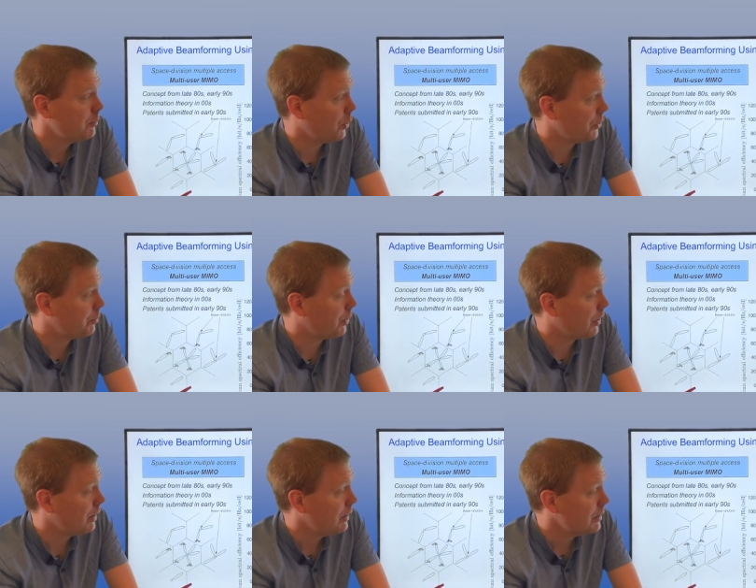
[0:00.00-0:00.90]

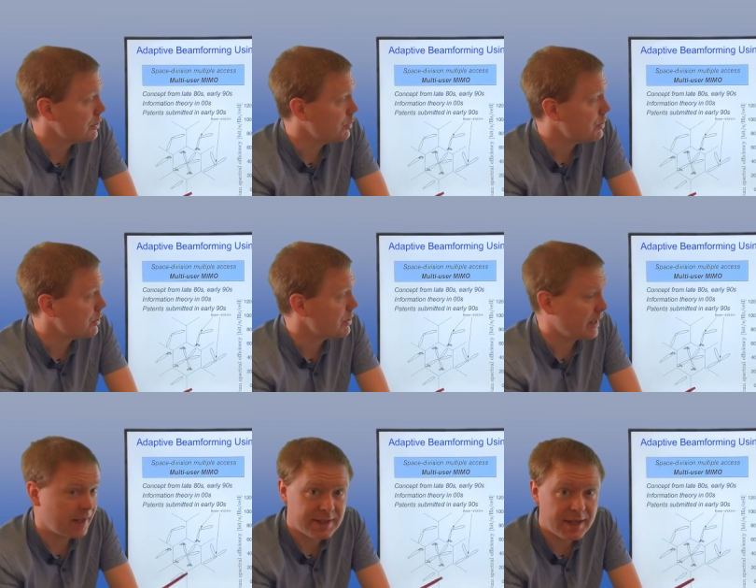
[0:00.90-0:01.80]
multiple users
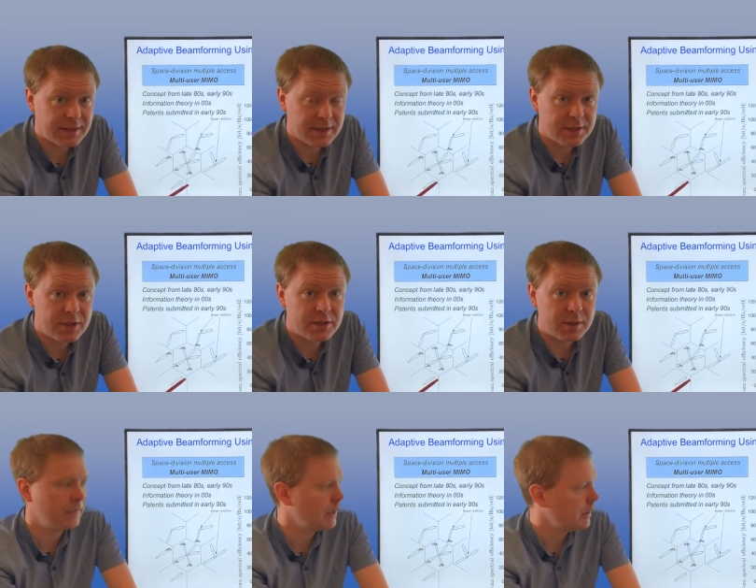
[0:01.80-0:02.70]
and antennas in the
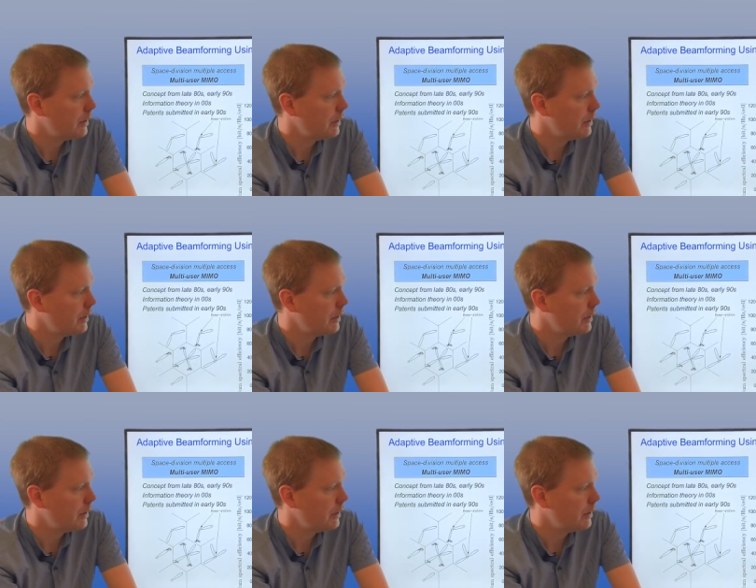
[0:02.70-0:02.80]
system.